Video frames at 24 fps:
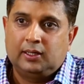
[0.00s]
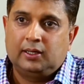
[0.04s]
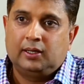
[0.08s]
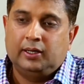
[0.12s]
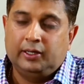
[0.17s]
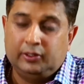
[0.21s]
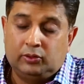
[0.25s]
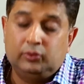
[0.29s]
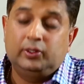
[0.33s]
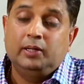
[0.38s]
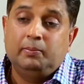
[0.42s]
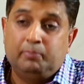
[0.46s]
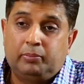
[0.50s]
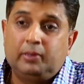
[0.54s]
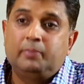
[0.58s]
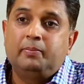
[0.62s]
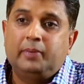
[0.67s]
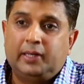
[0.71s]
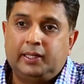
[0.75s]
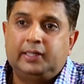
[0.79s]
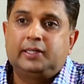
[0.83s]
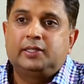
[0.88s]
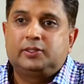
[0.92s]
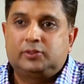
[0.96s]

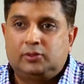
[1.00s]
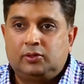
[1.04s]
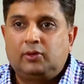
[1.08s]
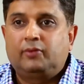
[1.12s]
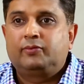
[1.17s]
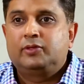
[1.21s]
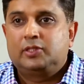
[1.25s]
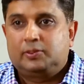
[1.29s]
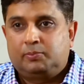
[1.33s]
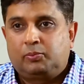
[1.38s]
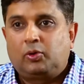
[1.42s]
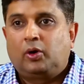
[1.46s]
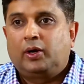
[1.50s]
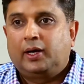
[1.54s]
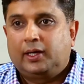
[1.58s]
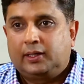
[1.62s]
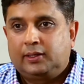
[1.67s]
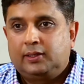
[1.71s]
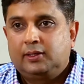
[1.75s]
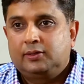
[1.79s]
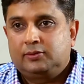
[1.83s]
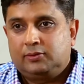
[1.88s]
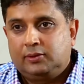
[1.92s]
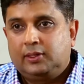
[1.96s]
implementation of this
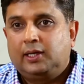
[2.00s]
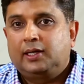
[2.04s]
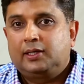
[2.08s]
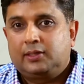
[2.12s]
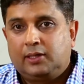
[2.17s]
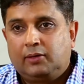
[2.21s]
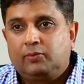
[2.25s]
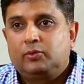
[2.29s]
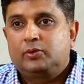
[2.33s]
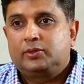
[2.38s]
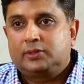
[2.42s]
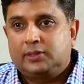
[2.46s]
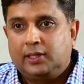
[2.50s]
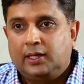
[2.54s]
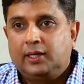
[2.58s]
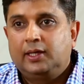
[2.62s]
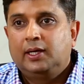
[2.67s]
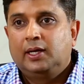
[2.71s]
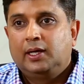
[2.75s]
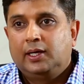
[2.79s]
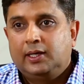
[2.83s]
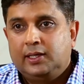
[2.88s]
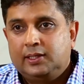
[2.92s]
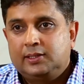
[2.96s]
product. So that I would say
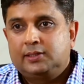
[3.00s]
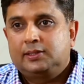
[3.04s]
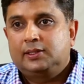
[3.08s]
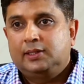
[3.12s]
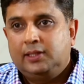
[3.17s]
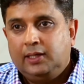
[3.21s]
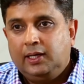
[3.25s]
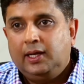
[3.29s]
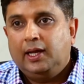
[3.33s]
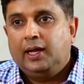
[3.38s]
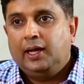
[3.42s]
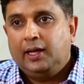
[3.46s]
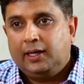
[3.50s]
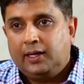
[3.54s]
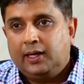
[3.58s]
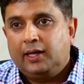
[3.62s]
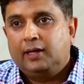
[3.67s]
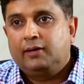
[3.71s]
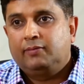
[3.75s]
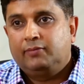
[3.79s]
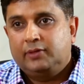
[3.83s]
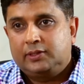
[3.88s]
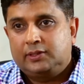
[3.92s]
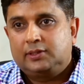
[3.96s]
is the area
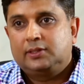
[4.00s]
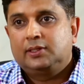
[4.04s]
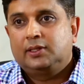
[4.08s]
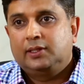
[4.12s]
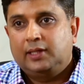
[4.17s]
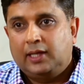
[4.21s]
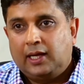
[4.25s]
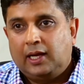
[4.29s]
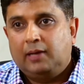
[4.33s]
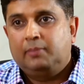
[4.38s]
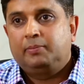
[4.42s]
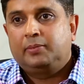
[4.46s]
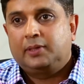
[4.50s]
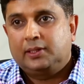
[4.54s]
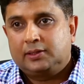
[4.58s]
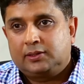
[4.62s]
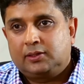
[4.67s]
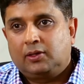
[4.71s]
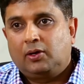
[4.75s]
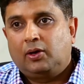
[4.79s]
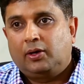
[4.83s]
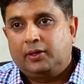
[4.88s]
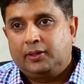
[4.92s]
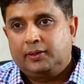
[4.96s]
in which they helped us
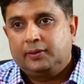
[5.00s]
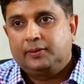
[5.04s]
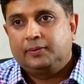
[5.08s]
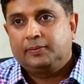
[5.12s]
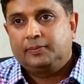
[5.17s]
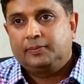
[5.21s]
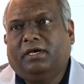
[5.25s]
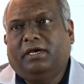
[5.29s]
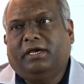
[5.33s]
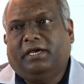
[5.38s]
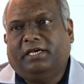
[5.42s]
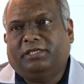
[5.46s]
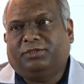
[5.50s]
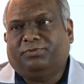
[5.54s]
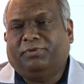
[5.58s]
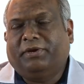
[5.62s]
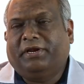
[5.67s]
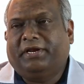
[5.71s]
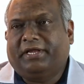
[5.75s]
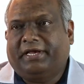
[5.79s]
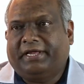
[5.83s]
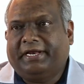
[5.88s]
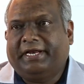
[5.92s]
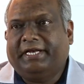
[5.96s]
a lot. It's
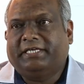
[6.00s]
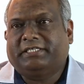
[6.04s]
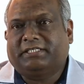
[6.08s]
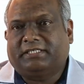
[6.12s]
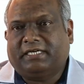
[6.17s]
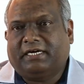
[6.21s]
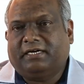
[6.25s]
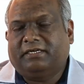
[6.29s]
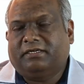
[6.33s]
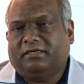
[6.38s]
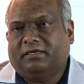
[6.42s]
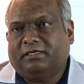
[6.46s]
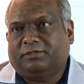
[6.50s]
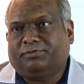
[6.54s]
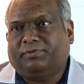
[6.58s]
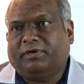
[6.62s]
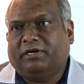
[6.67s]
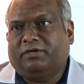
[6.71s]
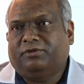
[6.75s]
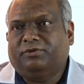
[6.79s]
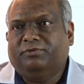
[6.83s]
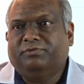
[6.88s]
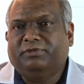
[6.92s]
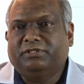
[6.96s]
been a great start. As
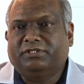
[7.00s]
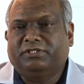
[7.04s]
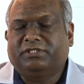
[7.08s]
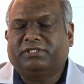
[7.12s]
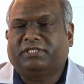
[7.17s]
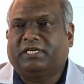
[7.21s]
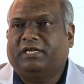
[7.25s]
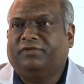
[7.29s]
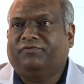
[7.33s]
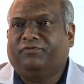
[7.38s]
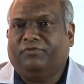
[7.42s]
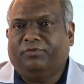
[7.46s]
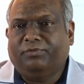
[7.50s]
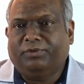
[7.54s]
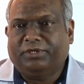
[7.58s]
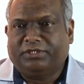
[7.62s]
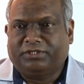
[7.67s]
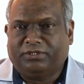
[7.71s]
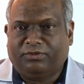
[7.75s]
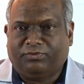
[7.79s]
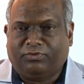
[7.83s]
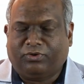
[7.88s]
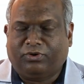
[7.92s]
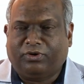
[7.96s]
part of the business
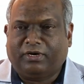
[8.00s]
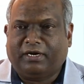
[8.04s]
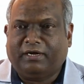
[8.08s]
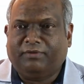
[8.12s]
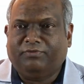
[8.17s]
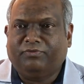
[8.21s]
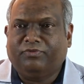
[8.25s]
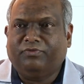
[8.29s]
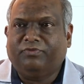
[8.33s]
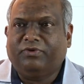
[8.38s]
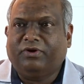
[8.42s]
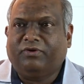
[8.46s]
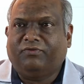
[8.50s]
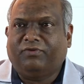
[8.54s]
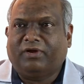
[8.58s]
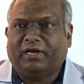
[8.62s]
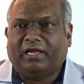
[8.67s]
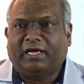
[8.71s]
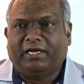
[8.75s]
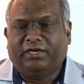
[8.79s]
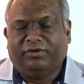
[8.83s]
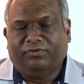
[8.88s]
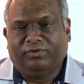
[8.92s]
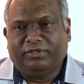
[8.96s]
transformation program, we have
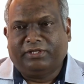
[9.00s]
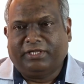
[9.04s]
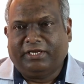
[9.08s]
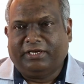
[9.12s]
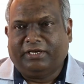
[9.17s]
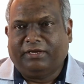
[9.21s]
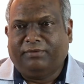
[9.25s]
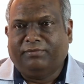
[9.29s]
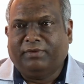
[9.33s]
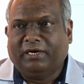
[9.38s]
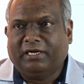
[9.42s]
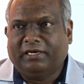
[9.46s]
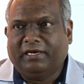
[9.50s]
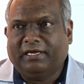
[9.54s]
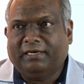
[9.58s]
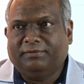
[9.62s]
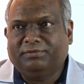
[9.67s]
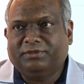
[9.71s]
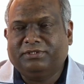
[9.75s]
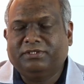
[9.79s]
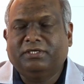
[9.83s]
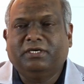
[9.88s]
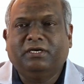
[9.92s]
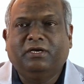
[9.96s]
aligned with ET
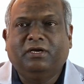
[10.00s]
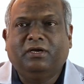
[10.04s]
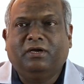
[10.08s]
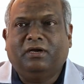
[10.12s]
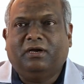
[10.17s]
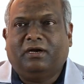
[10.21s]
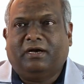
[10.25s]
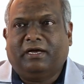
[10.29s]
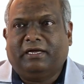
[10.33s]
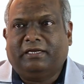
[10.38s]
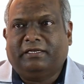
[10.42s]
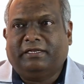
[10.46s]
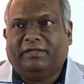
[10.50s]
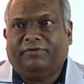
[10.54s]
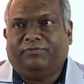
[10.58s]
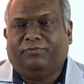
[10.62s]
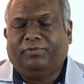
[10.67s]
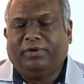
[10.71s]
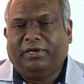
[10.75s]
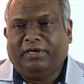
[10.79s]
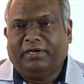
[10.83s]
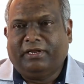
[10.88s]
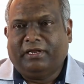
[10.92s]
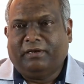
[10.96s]
Marlabs, and they've
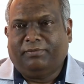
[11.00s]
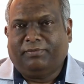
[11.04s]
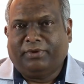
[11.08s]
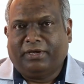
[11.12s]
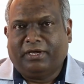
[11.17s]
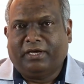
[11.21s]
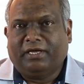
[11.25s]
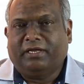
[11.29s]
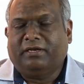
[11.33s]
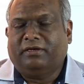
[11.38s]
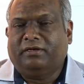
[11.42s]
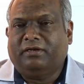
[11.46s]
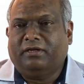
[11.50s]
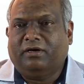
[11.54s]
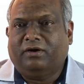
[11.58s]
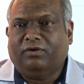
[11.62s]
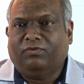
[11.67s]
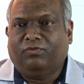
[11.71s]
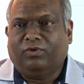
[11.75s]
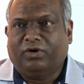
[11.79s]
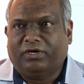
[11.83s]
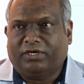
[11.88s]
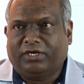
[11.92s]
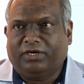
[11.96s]
been helping and
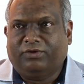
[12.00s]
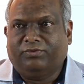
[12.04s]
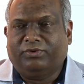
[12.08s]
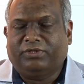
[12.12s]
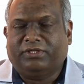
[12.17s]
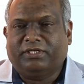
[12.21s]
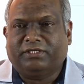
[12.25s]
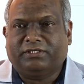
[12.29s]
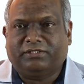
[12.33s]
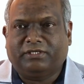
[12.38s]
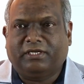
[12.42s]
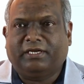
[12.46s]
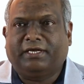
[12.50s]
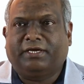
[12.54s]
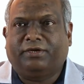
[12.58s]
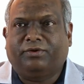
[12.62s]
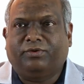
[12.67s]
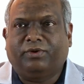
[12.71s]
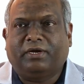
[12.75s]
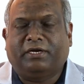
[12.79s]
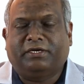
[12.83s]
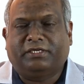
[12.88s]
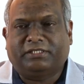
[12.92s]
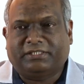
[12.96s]
working with us, like
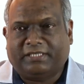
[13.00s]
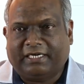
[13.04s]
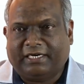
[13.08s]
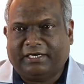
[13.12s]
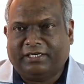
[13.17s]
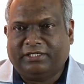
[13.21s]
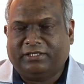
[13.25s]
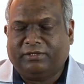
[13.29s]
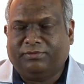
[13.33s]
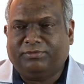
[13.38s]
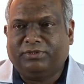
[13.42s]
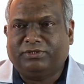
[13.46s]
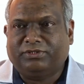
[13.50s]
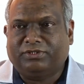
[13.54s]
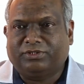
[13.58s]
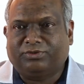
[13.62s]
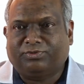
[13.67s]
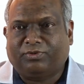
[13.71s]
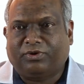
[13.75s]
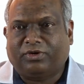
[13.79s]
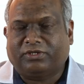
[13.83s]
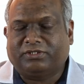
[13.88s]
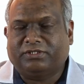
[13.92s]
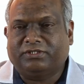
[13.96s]
understanding the business
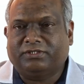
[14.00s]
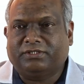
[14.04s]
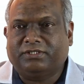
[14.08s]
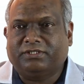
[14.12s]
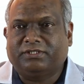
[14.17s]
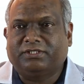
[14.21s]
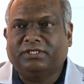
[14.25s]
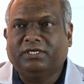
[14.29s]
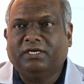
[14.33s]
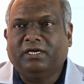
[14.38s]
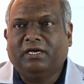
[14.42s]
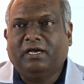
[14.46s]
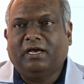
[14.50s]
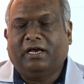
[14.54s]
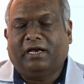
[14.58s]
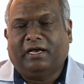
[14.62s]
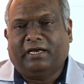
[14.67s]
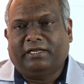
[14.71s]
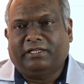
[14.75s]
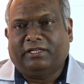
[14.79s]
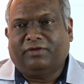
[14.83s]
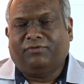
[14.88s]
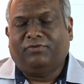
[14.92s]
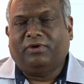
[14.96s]
processes,
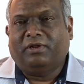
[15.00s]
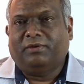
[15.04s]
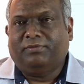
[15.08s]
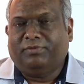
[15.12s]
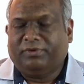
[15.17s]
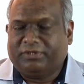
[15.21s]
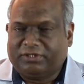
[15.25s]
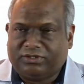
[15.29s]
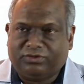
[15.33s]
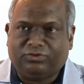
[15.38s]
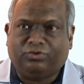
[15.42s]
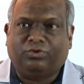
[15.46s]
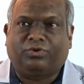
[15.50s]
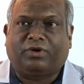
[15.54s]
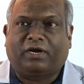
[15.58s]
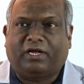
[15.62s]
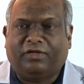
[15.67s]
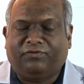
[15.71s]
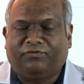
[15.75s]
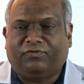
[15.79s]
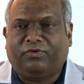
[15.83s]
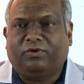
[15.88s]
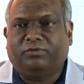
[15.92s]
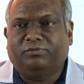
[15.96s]
and they've helped us to
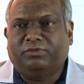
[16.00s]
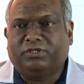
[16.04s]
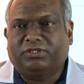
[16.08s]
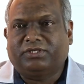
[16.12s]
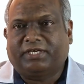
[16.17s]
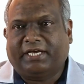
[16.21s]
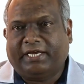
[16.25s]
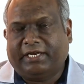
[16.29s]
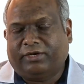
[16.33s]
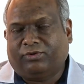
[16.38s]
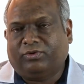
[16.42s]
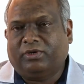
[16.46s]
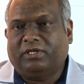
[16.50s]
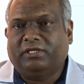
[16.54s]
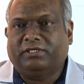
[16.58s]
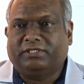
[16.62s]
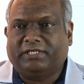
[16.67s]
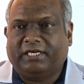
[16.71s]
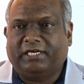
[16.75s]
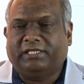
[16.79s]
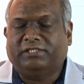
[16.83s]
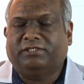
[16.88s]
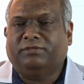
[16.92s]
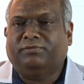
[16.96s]
transform this K-12
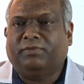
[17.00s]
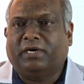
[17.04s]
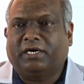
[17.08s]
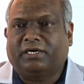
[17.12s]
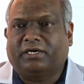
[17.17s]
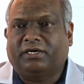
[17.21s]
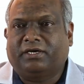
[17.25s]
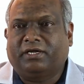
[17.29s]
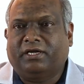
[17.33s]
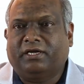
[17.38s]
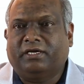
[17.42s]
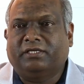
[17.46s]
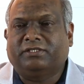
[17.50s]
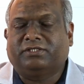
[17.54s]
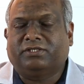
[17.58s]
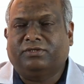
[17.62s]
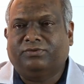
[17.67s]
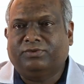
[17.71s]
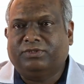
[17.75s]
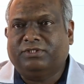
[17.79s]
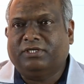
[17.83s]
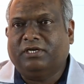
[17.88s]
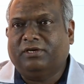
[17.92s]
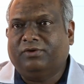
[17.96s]
sales and marketing and
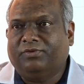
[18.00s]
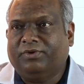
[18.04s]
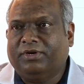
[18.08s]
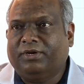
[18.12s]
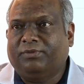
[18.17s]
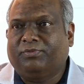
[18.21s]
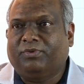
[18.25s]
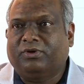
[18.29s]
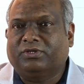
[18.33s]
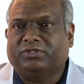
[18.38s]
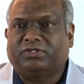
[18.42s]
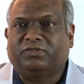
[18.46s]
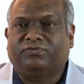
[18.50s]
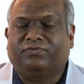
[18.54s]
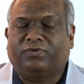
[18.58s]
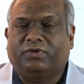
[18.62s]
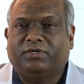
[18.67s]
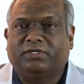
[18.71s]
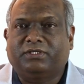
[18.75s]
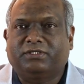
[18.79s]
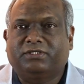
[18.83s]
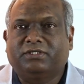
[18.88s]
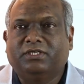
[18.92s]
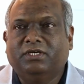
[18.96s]
service delivery process
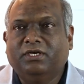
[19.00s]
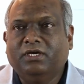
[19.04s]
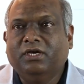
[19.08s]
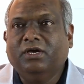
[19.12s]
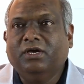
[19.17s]
for us.